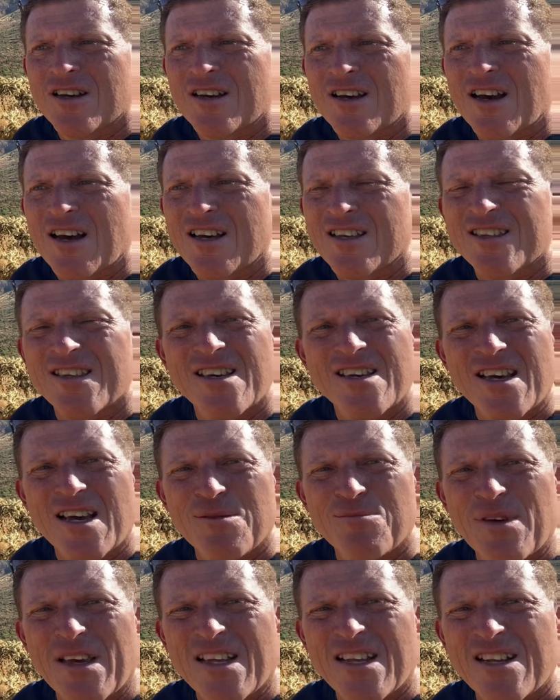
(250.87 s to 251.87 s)
I think I
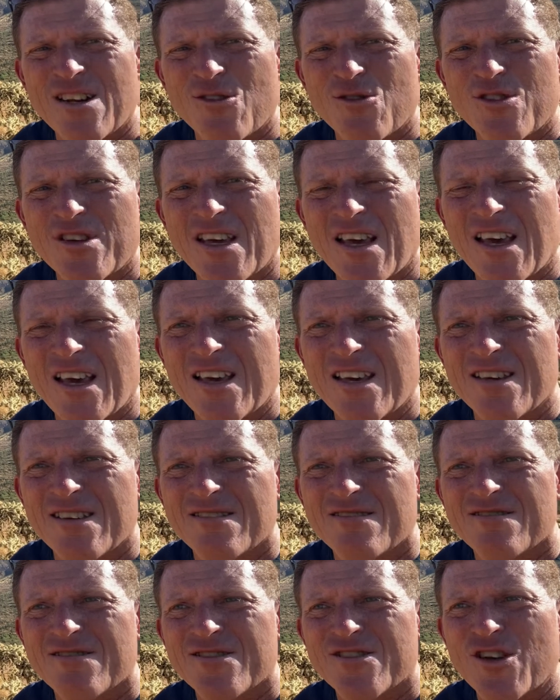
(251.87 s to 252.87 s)
made it okay.
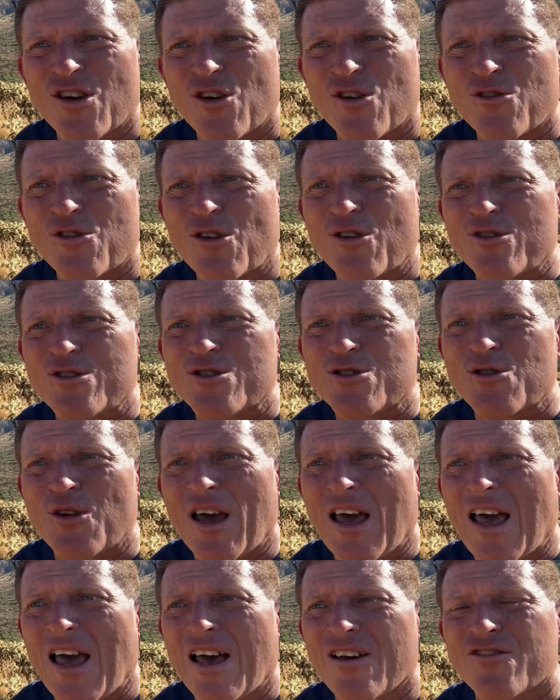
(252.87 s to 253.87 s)
So those who
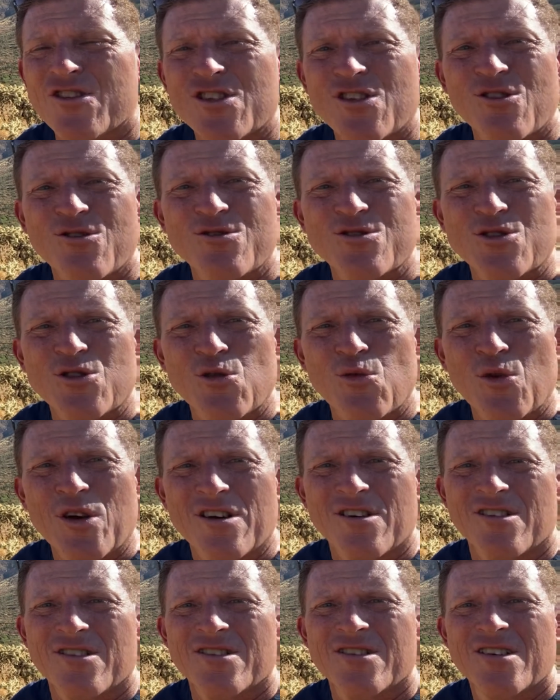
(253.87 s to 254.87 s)
have and those who
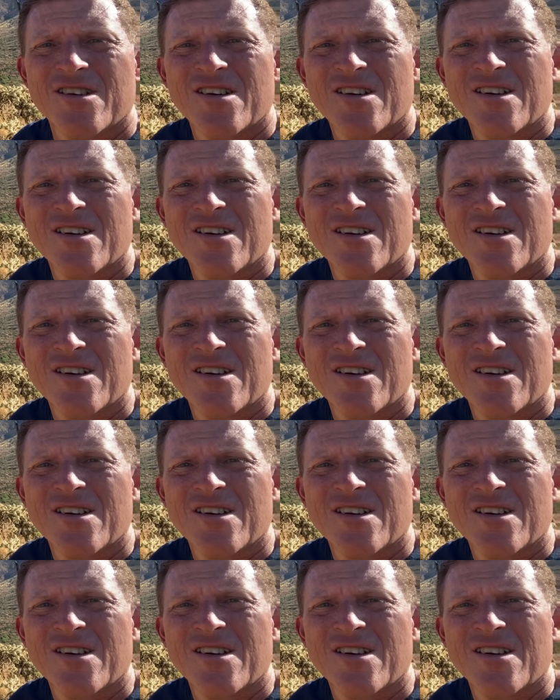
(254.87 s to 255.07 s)
will,